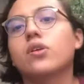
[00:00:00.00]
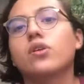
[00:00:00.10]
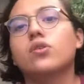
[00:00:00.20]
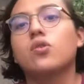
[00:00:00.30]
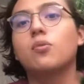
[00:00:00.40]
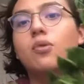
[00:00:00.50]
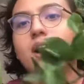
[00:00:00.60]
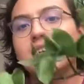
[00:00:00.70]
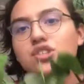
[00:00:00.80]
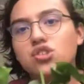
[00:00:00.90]
your
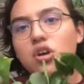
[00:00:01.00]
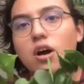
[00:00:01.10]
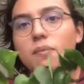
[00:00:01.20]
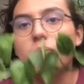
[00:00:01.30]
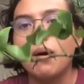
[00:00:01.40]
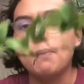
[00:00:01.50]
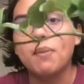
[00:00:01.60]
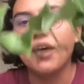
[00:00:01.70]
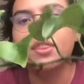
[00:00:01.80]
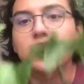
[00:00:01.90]
branch of
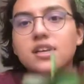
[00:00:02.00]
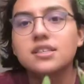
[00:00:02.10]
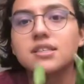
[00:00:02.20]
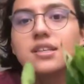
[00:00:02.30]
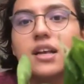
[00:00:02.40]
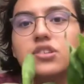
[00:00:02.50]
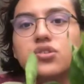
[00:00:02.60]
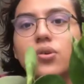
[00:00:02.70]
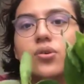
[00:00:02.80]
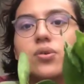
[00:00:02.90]
pothos, I'll
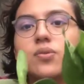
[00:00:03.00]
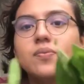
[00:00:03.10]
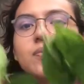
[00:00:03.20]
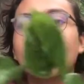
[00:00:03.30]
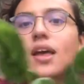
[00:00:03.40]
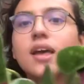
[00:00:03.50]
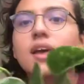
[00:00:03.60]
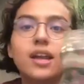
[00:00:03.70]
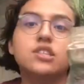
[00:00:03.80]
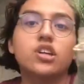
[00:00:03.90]
show you,
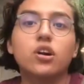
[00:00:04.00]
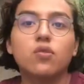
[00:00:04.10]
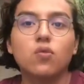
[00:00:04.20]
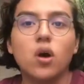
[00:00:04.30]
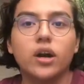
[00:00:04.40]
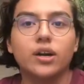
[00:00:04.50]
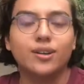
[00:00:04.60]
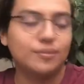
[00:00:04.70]
and a jar of water.